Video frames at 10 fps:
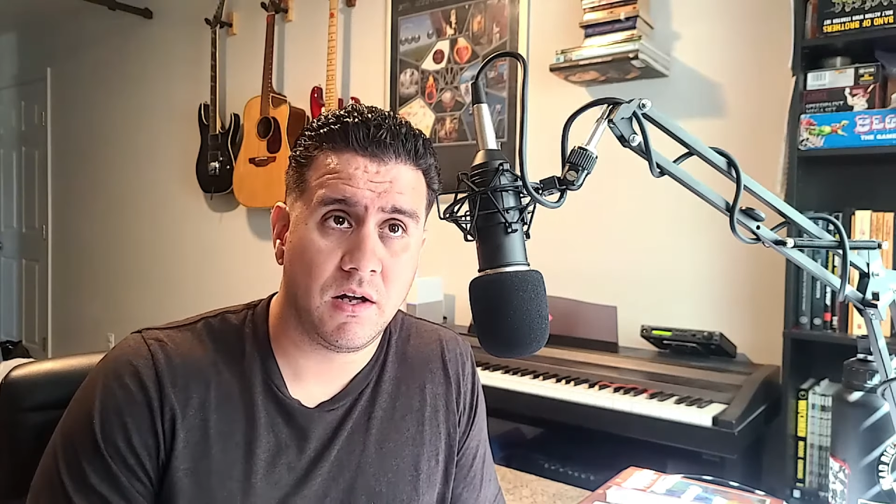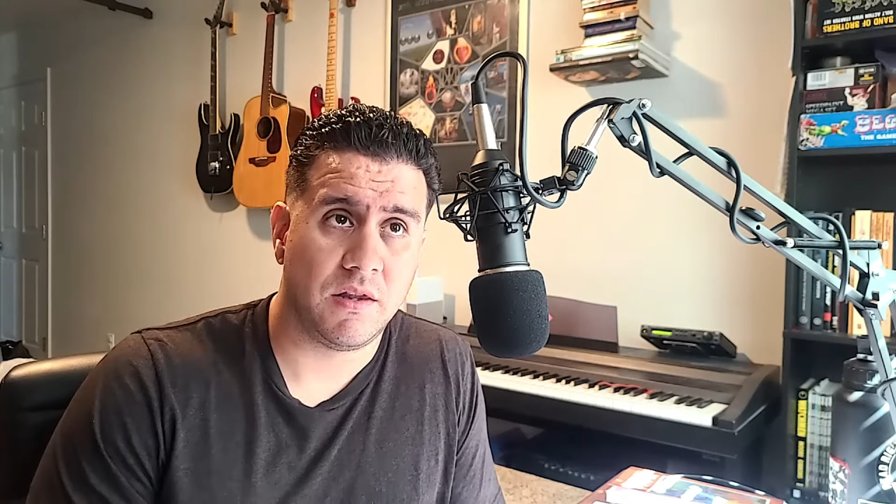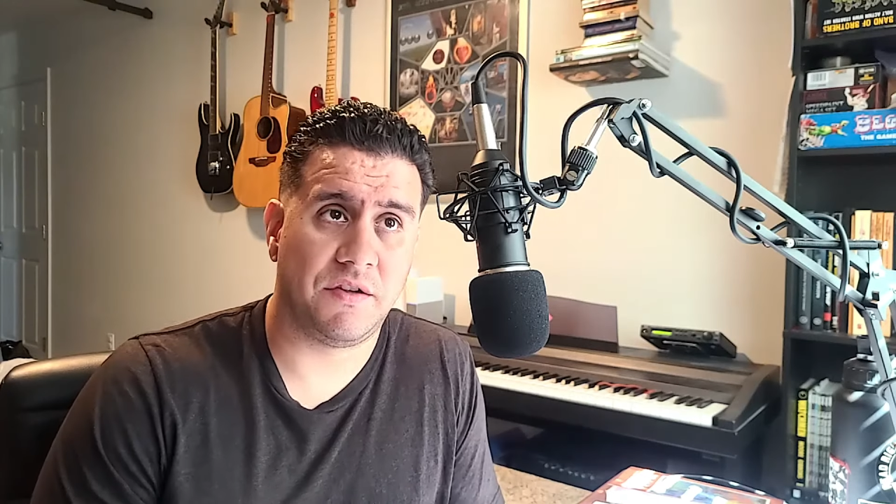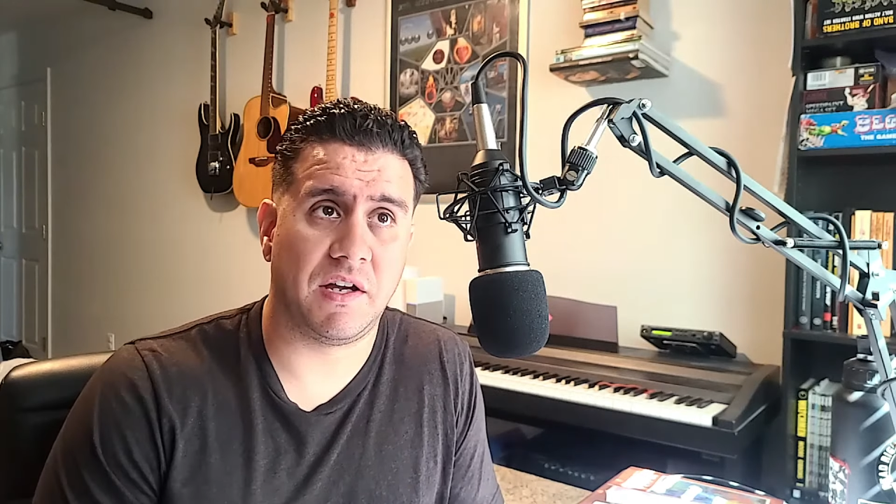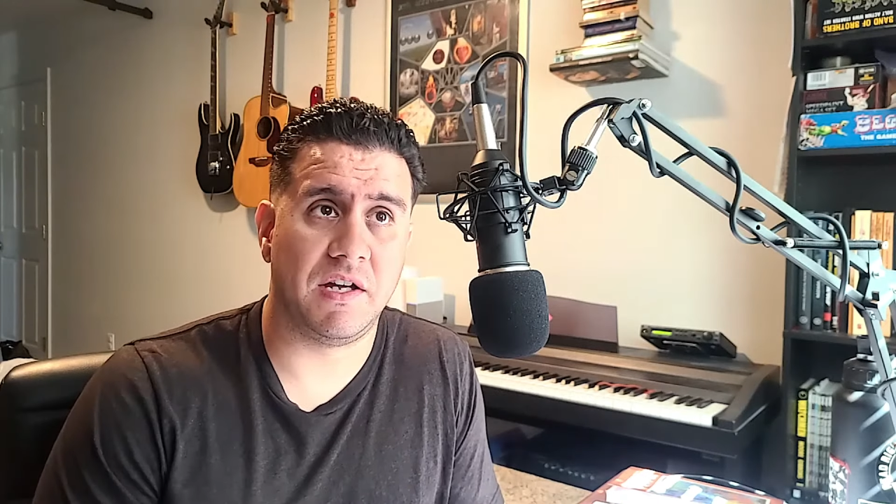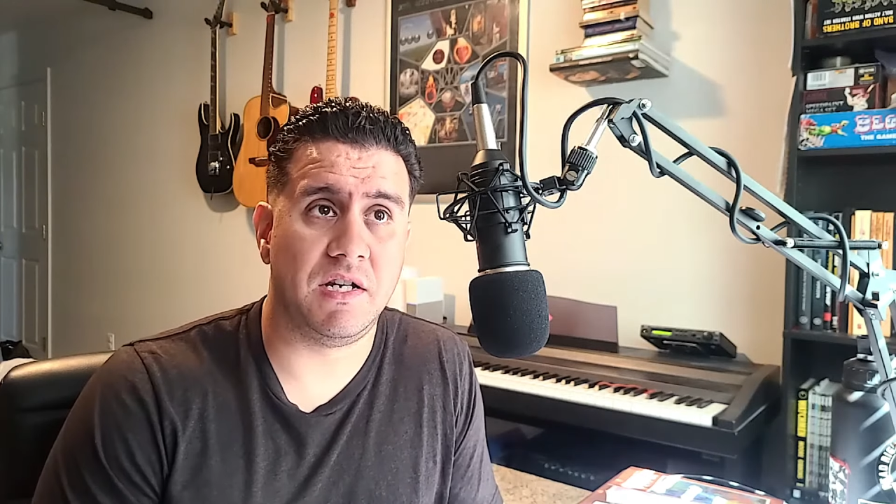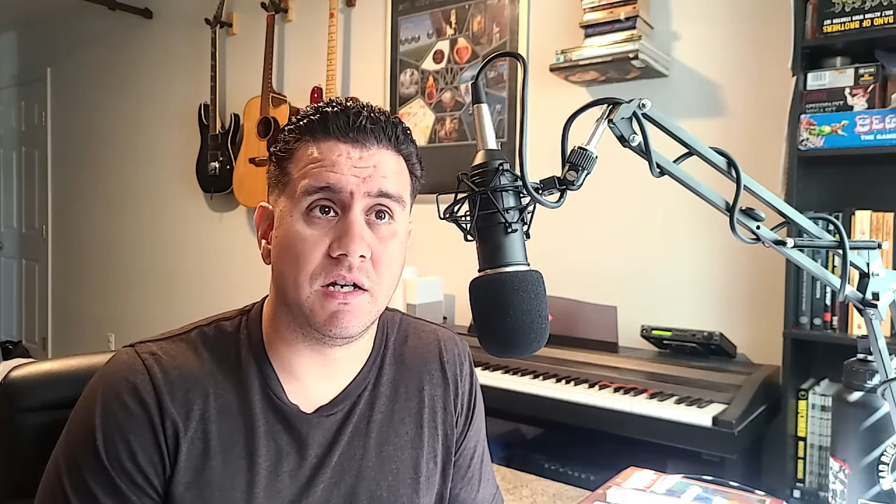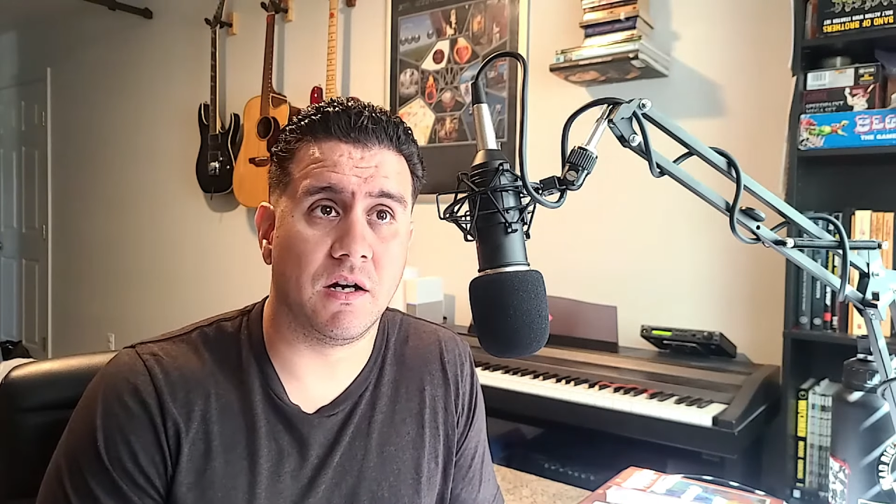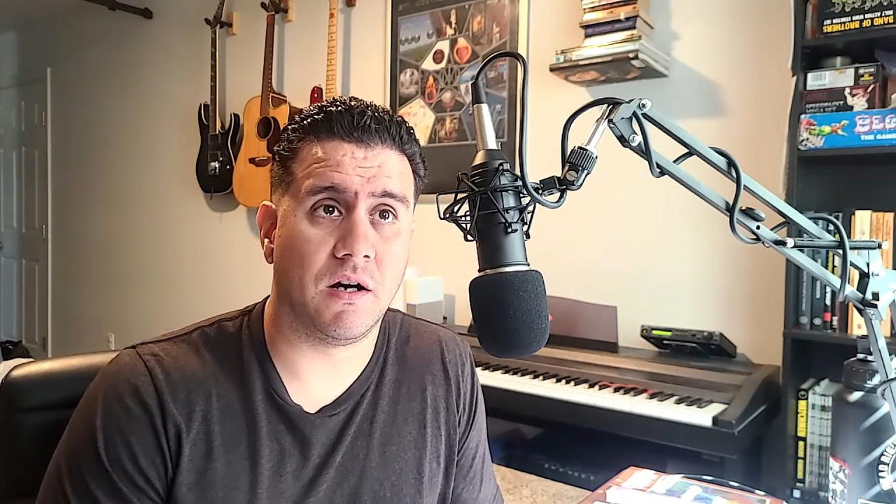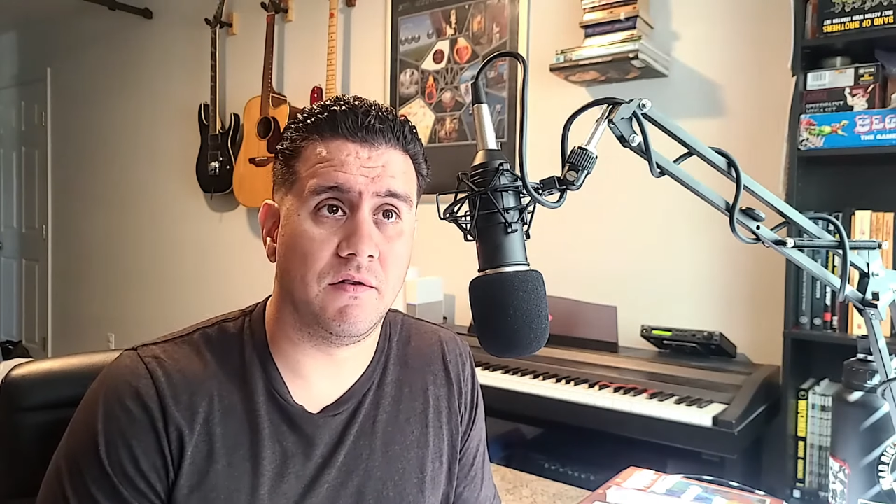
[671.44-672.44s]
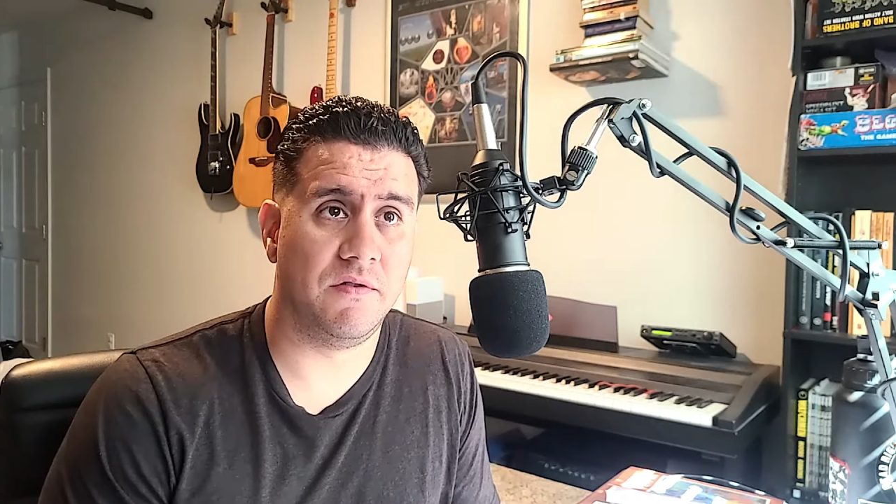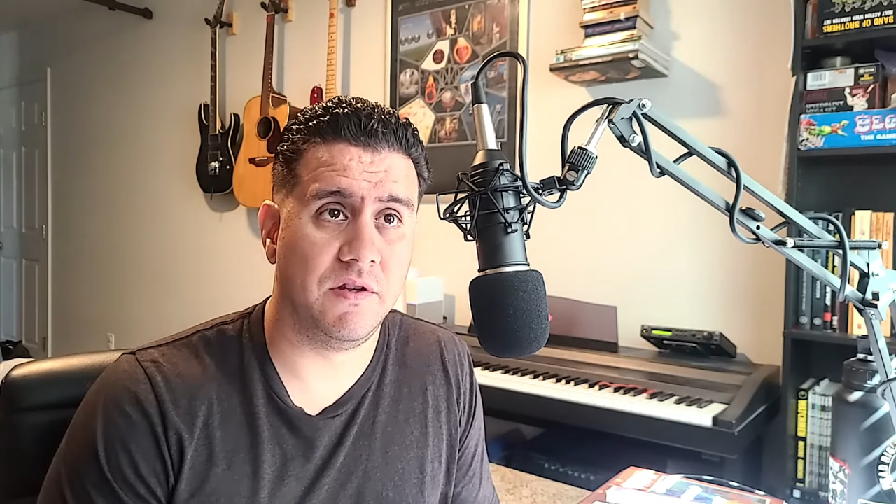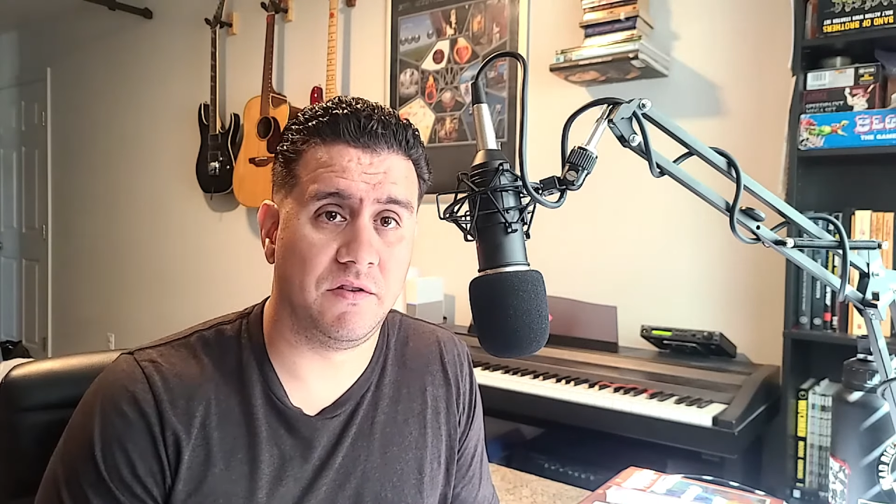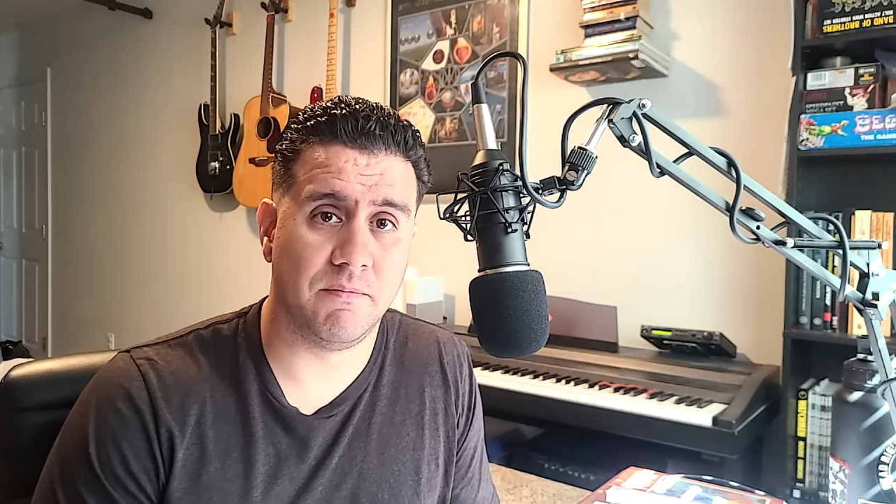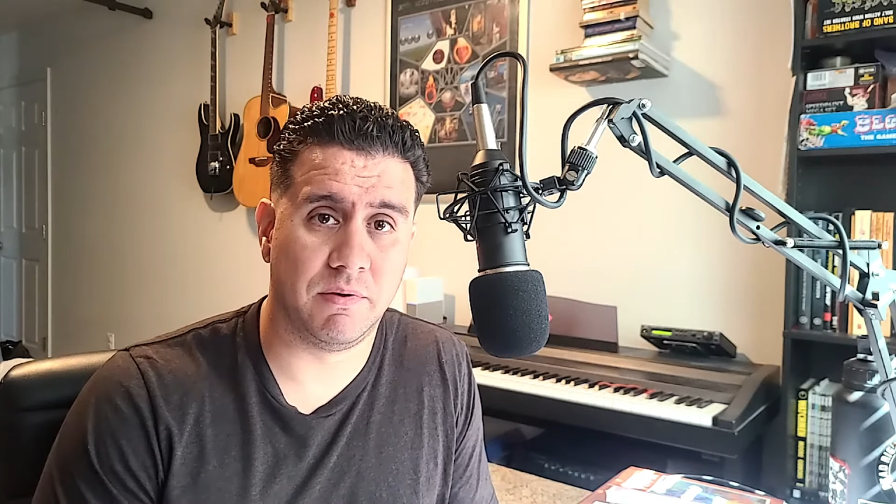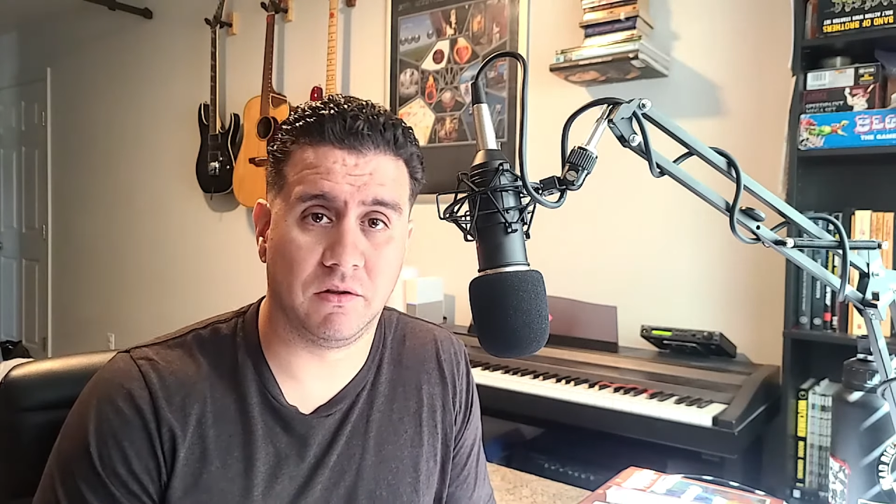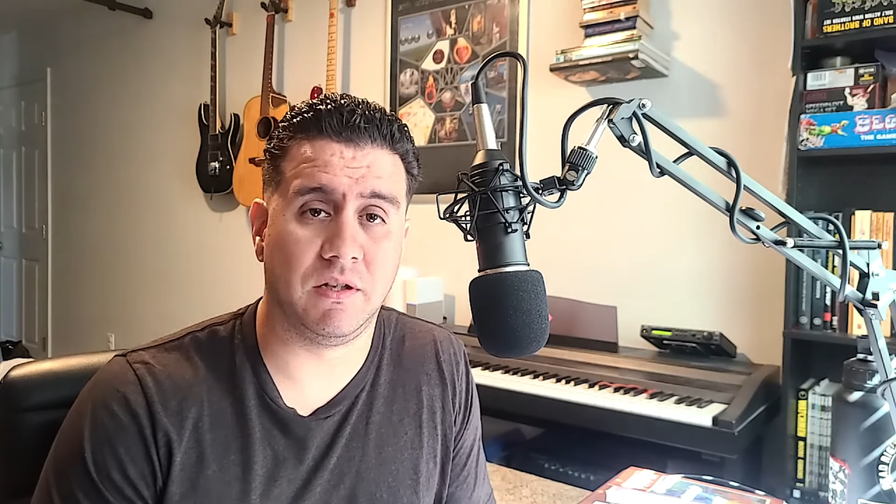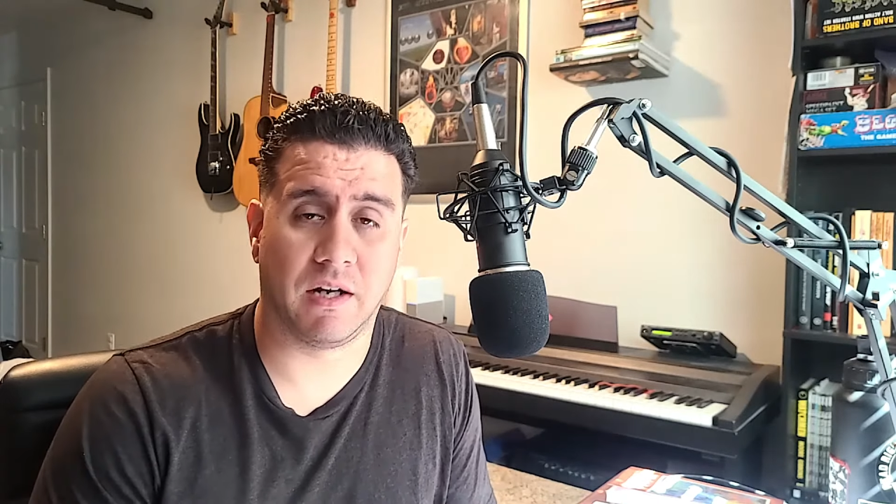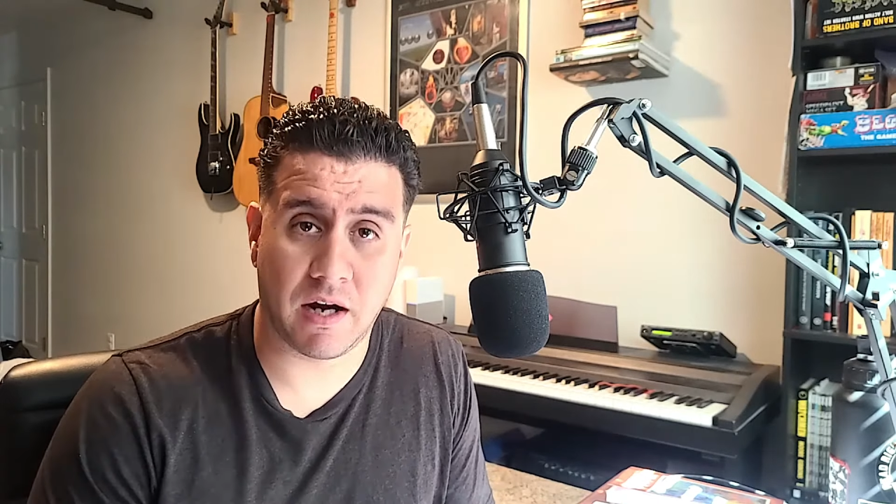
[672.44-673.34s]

this idea of this building